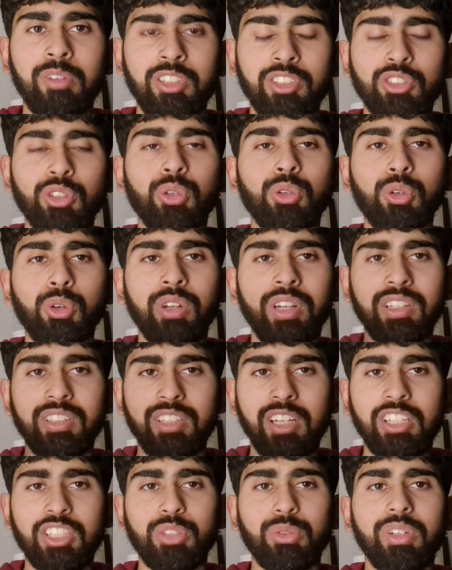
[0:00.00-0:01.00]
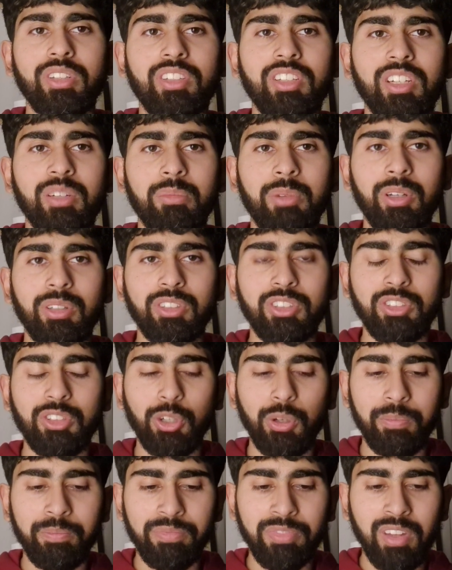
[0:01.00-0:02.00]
so-called exaggerated amount. So